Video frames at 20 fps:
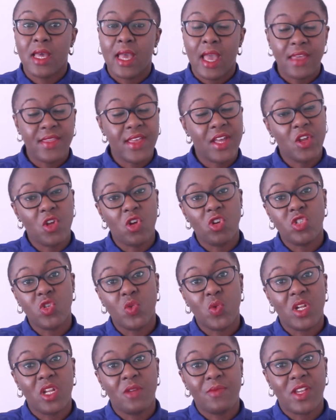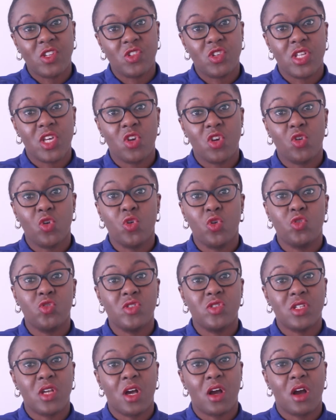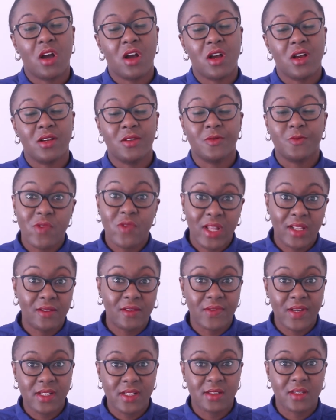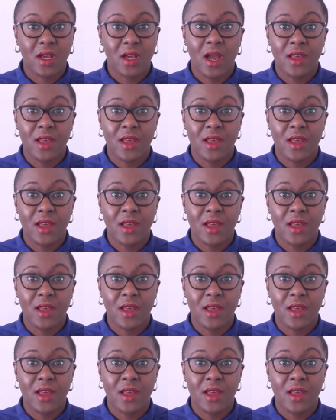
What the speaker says: And then you also want to make sure that your goals are relevant.